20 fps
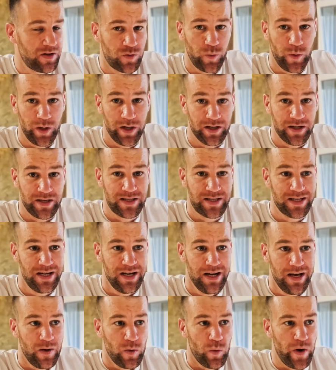was,
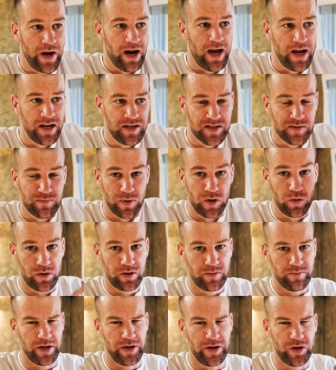when I
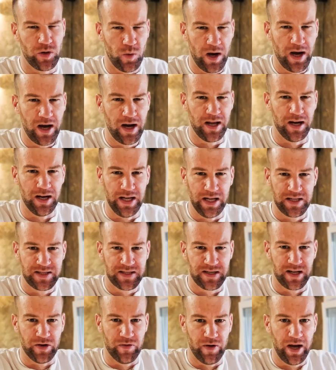smoked marijuana, let's
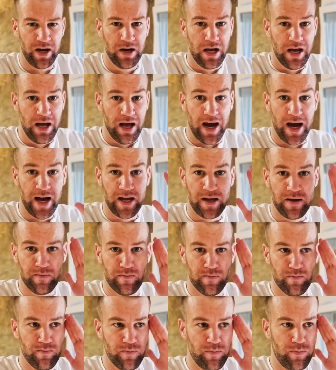say, right, I
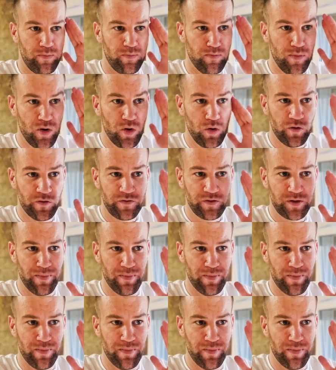moved